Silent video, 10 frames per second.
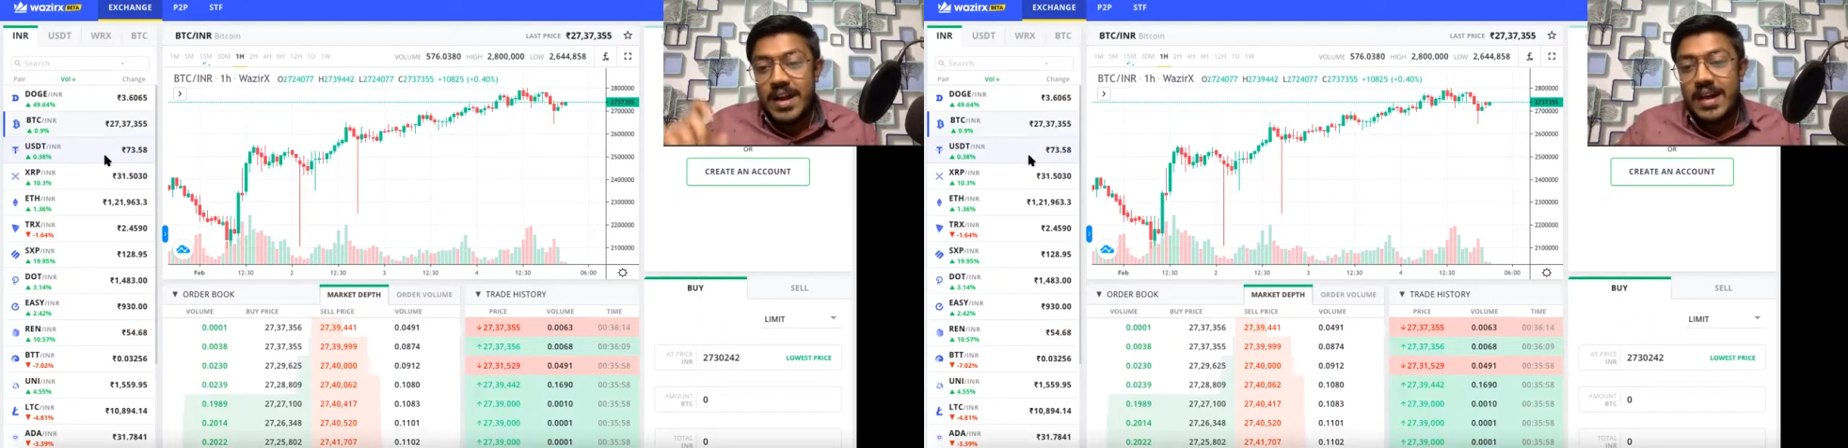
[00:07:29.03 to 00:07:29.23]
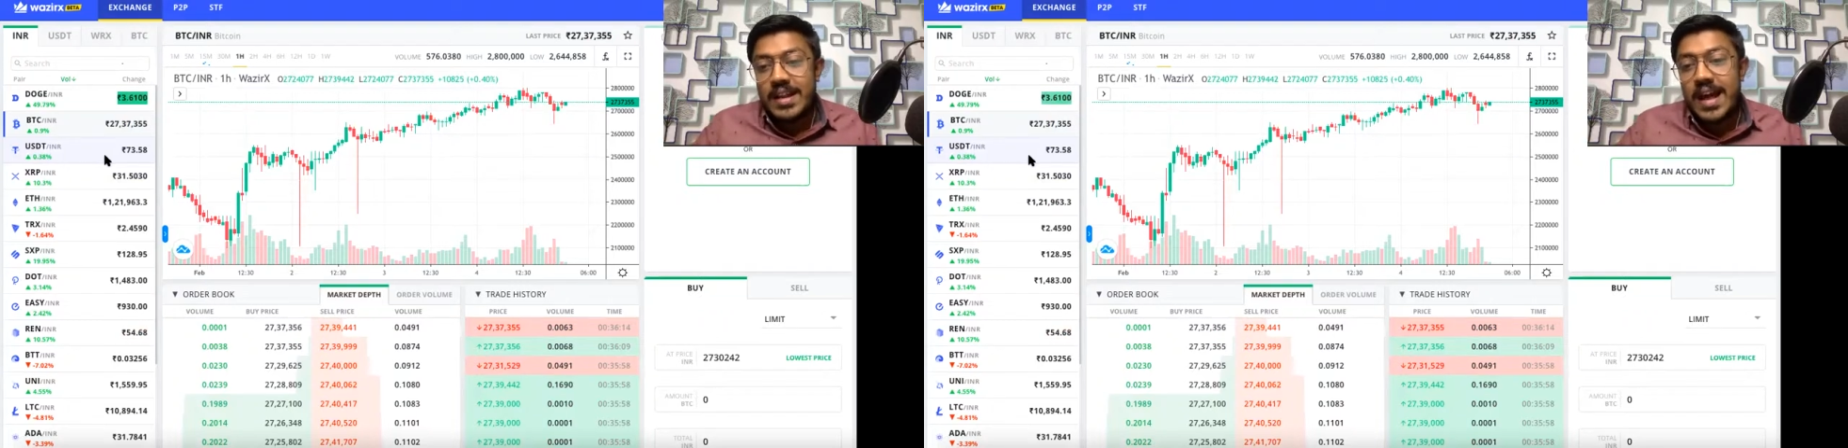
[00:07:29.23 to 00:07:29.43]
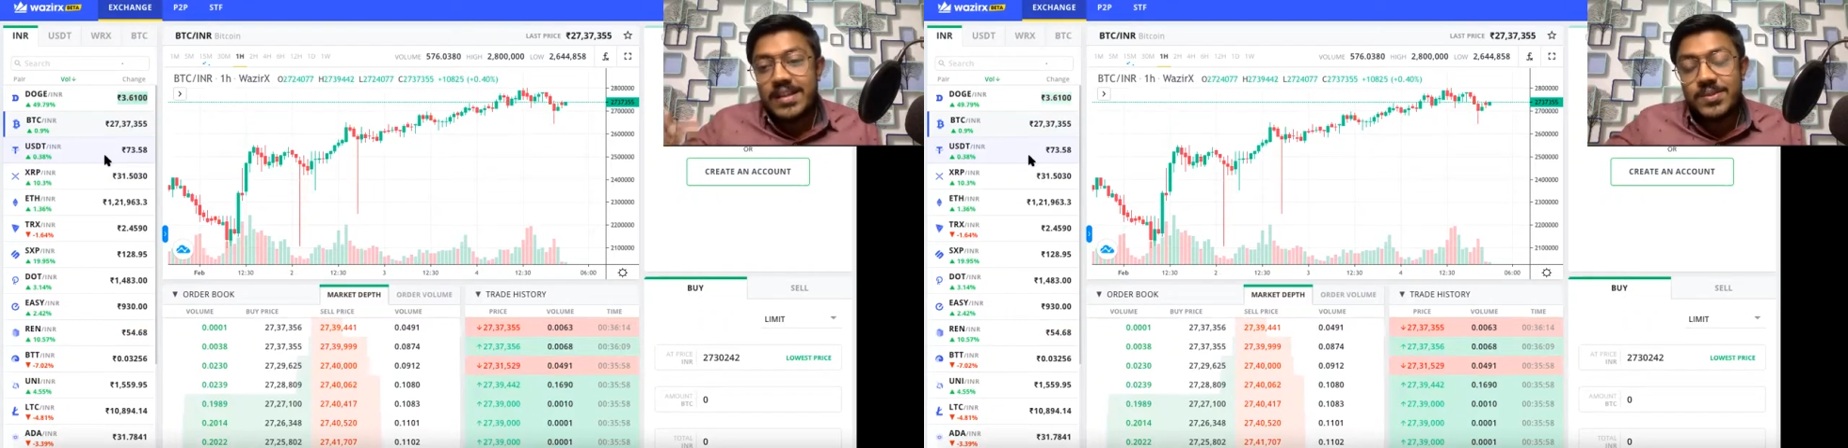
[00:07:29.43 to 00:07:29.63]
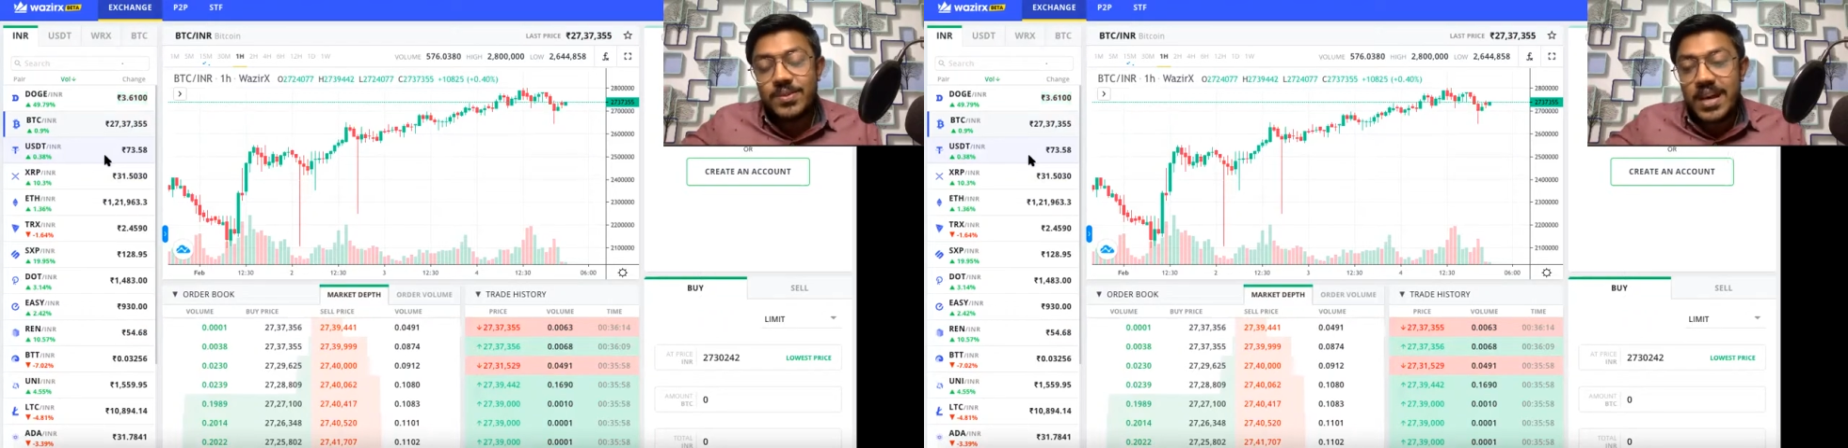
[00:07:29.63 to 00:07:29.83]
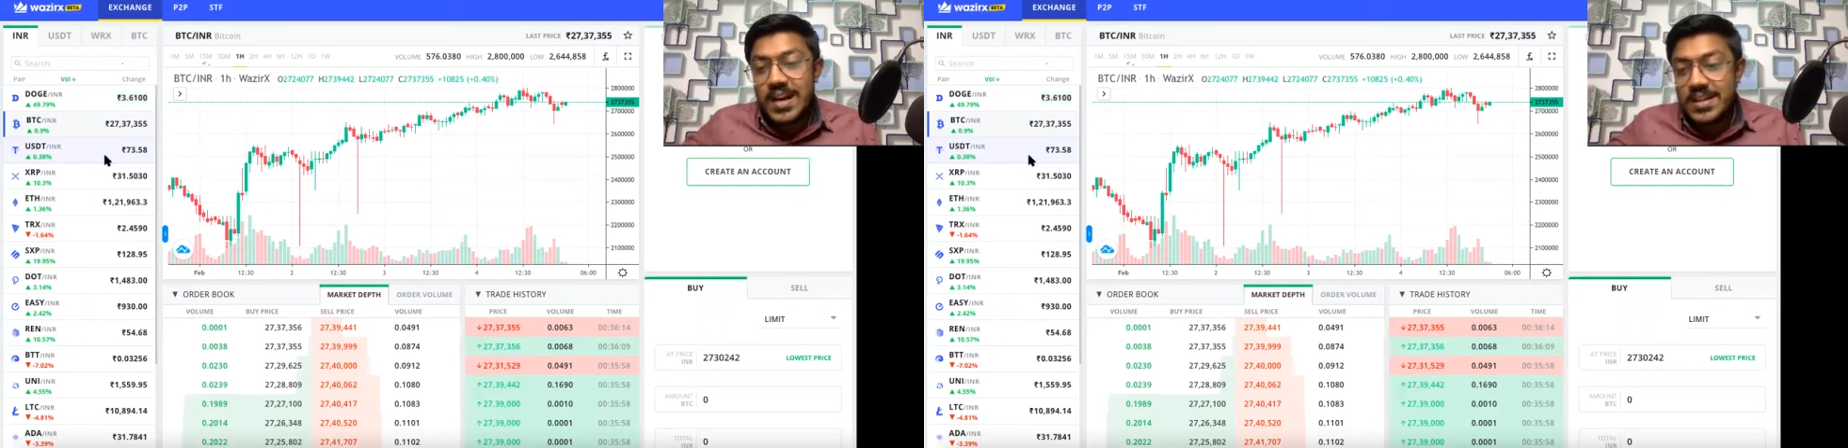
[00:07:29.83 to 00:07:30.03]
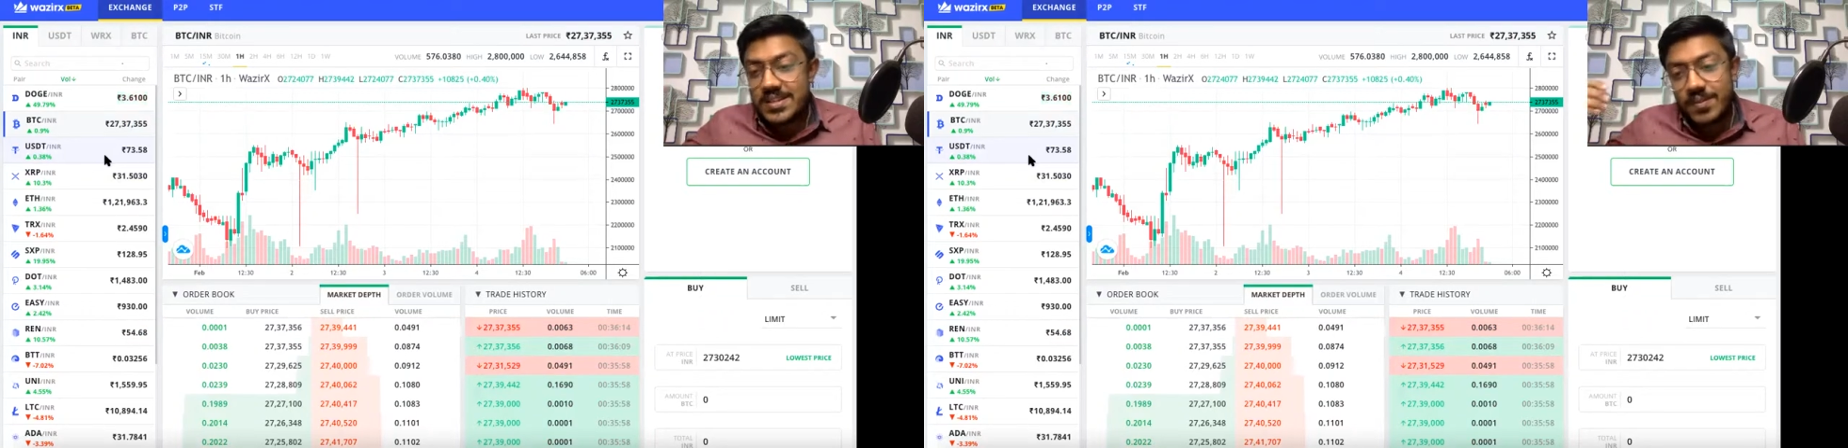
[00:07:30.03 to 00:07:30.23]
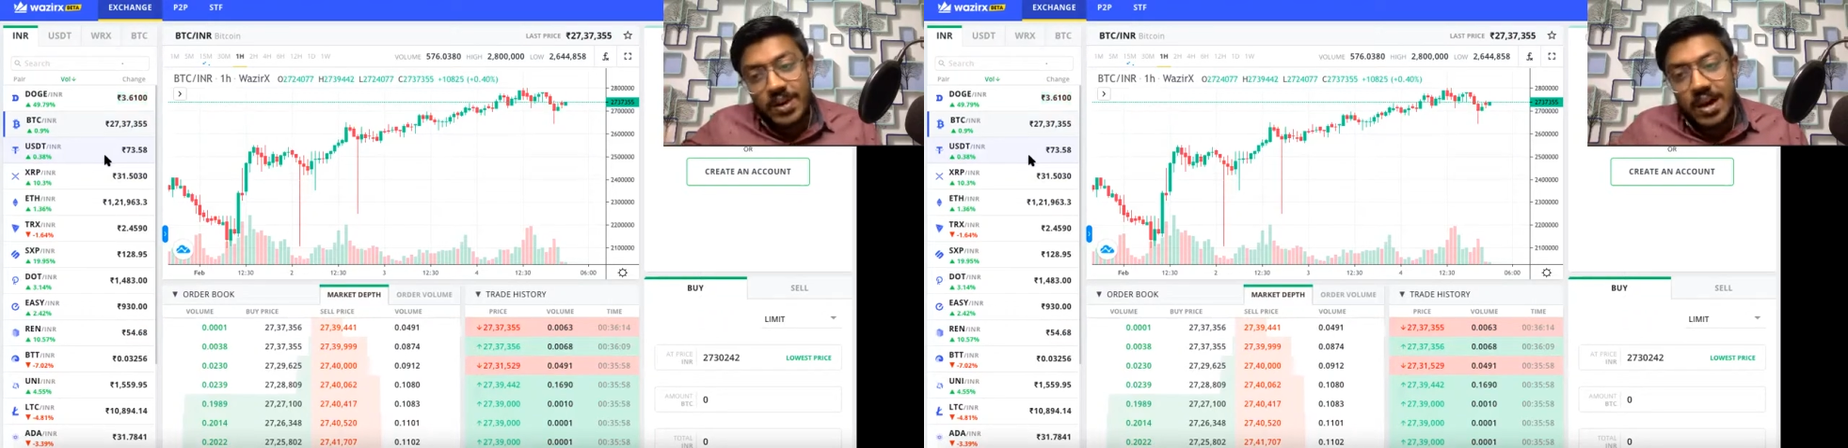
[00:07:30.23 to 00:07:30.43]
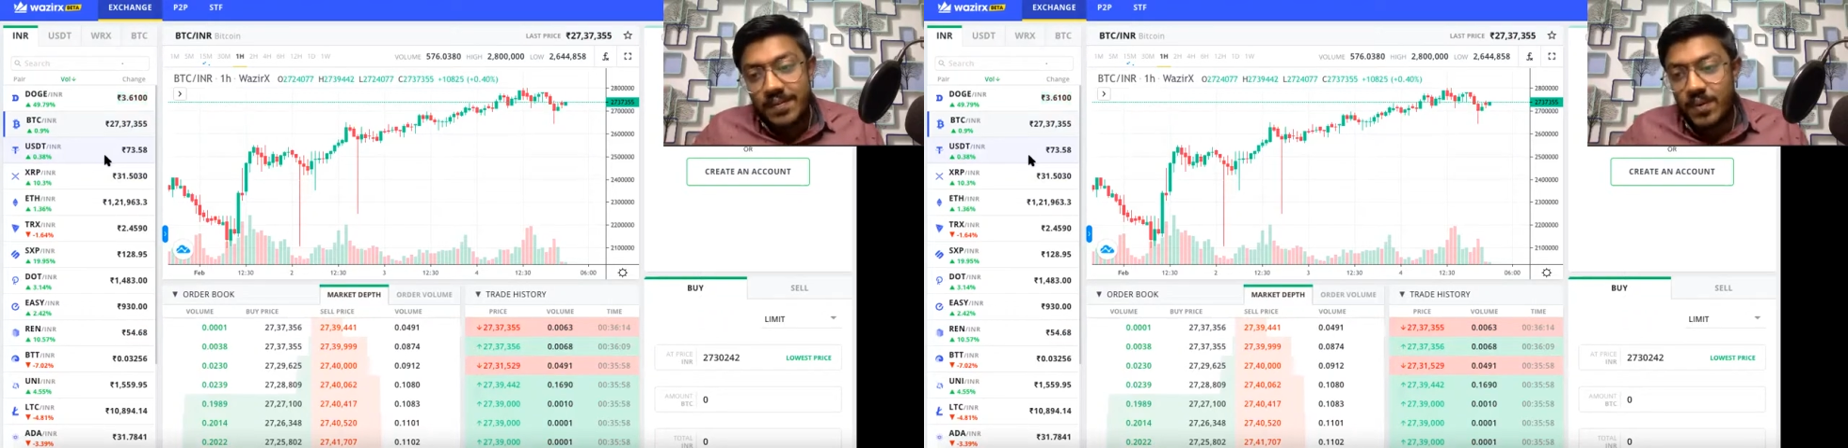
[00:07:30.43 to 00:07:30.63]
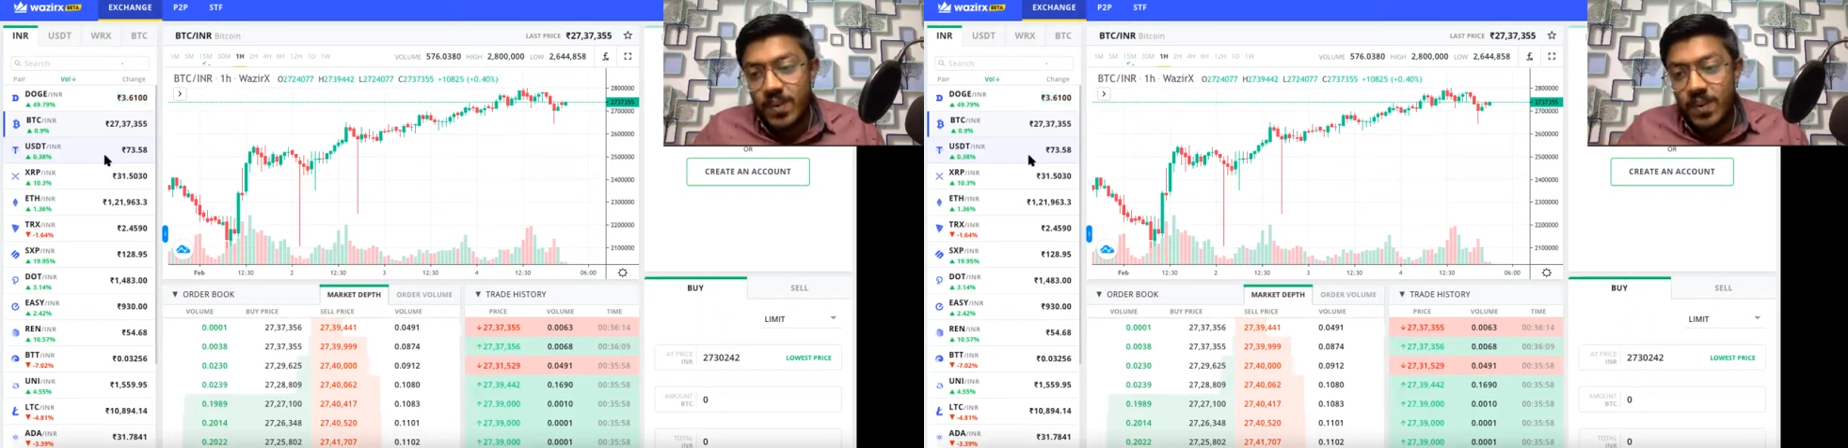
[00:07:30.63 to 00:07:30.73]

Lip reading: And as soon as after